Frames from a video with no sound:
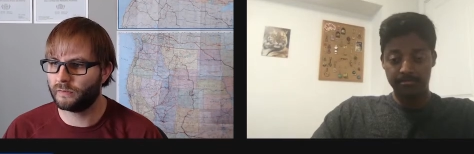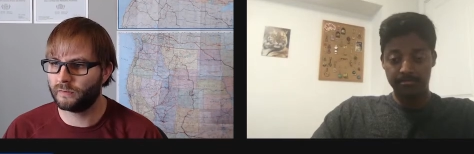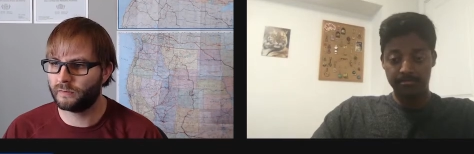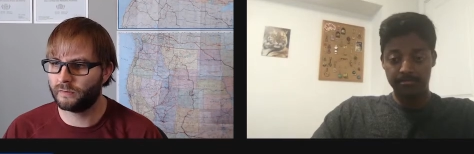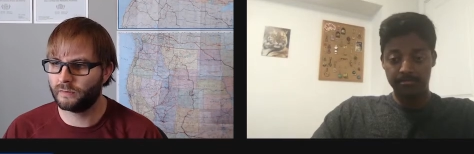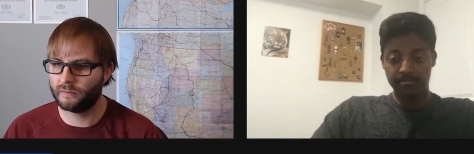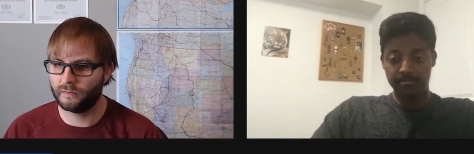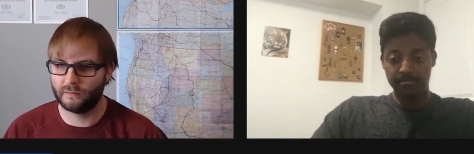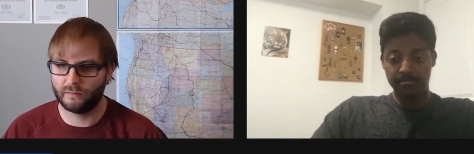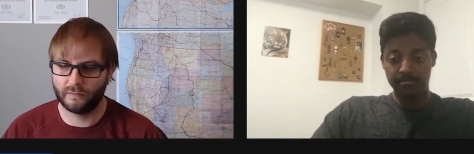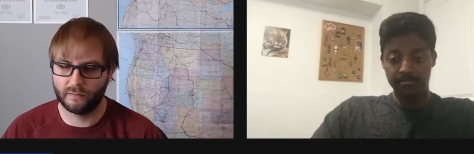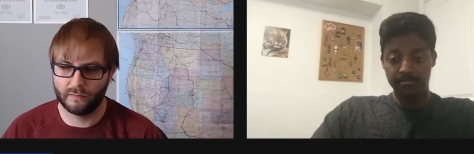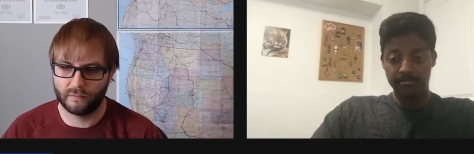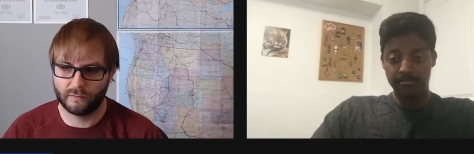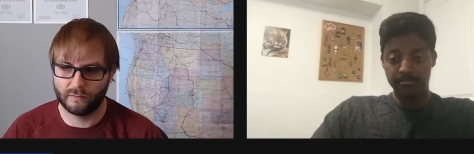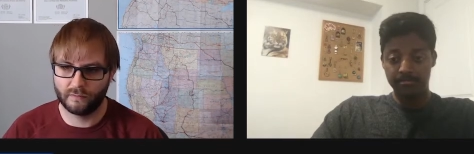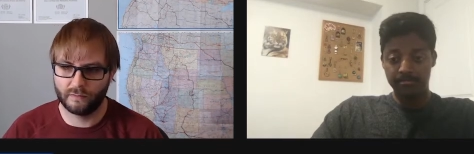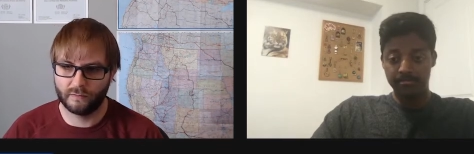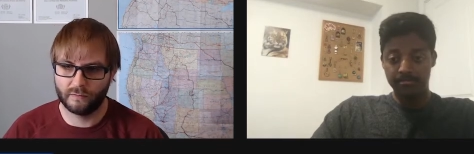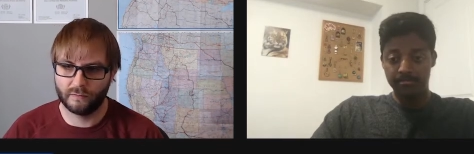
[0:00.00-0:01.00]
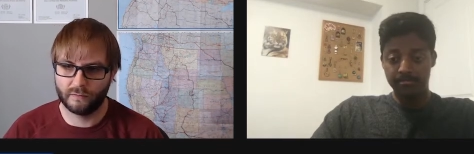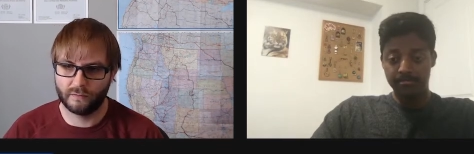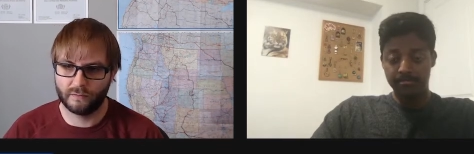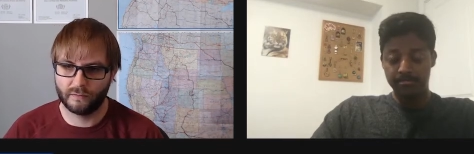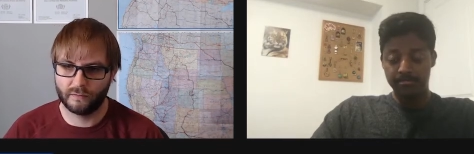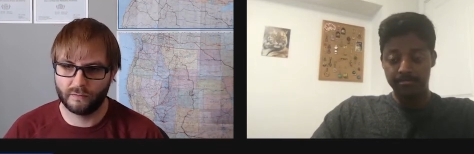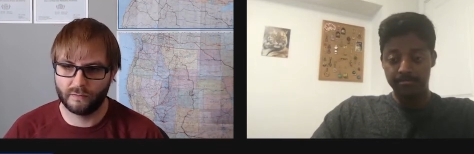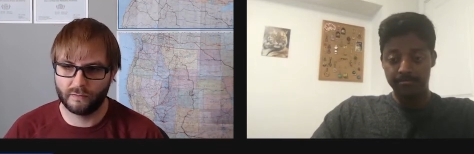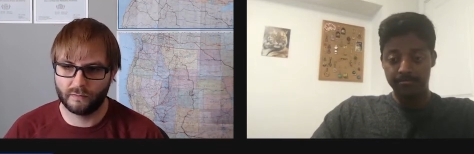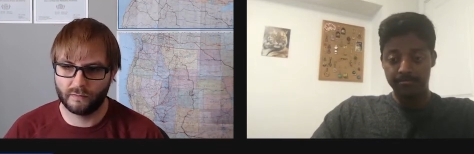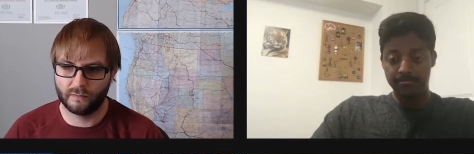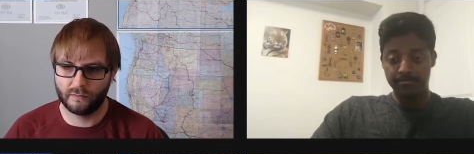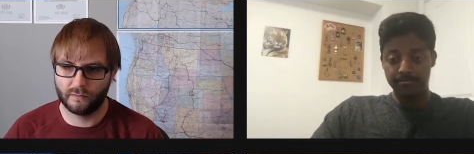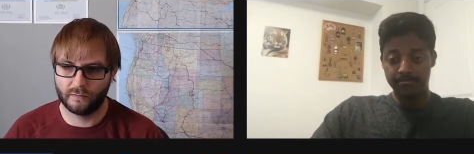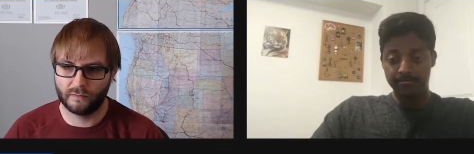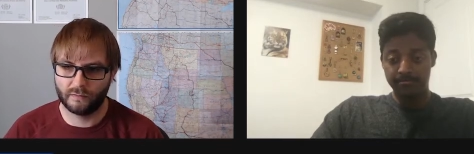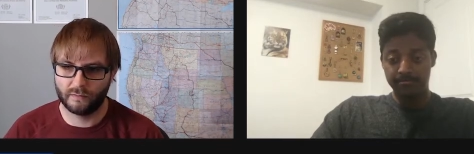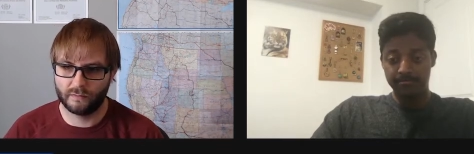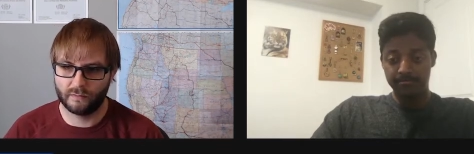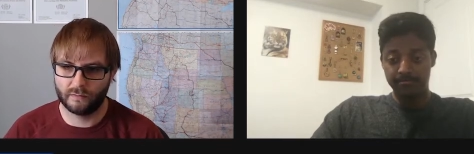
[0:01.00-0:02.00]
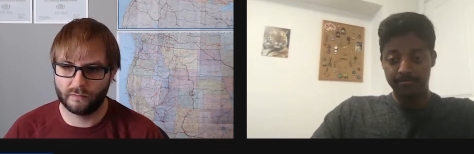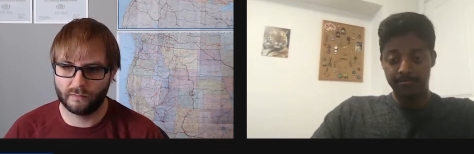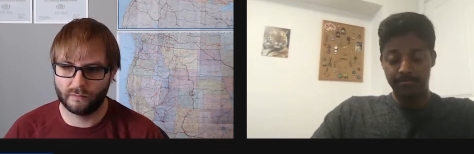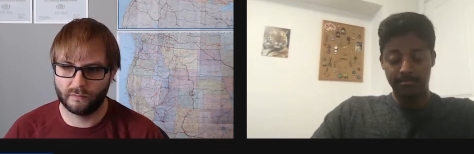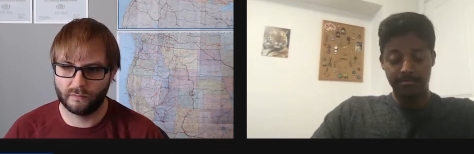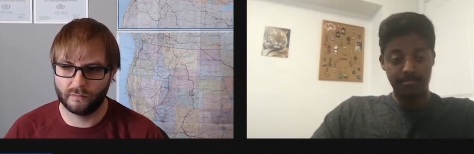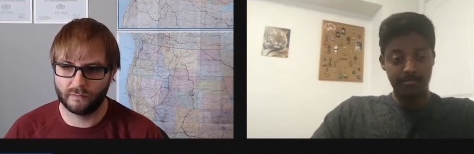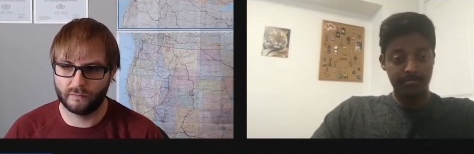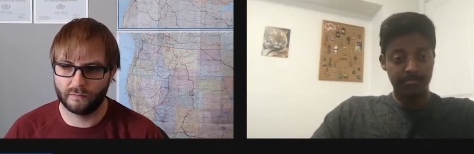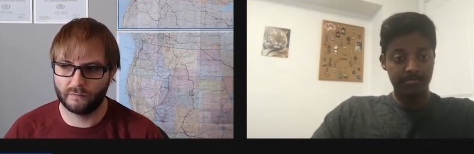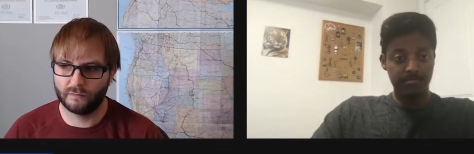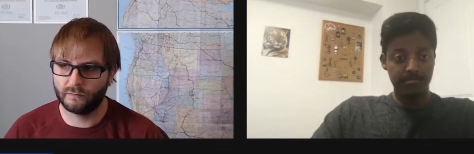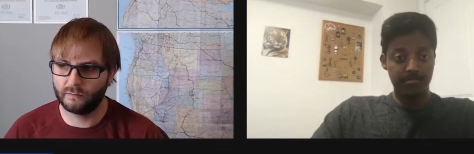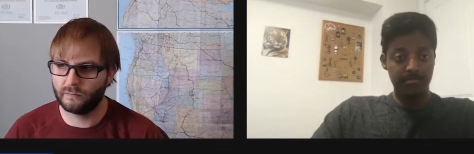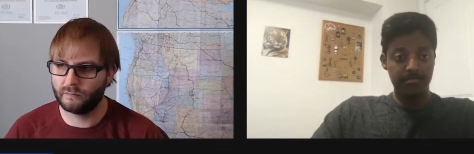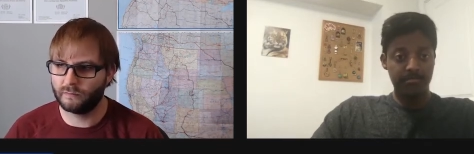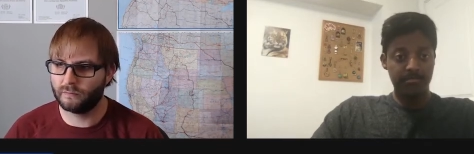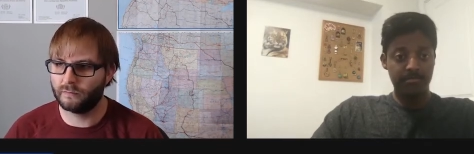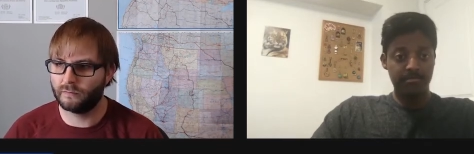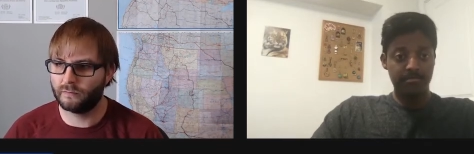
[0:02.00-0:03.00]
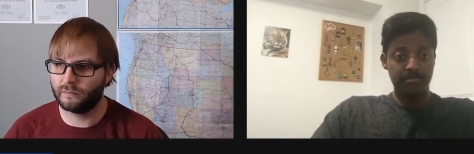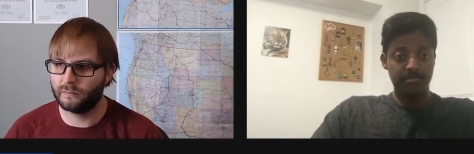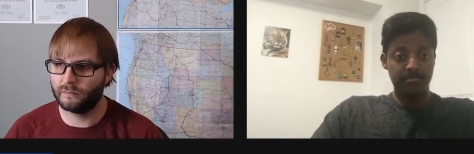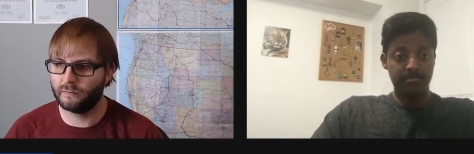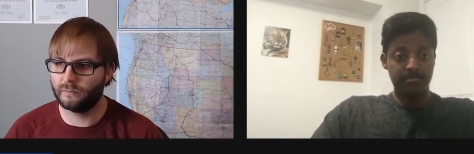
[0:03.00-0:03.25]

(silence)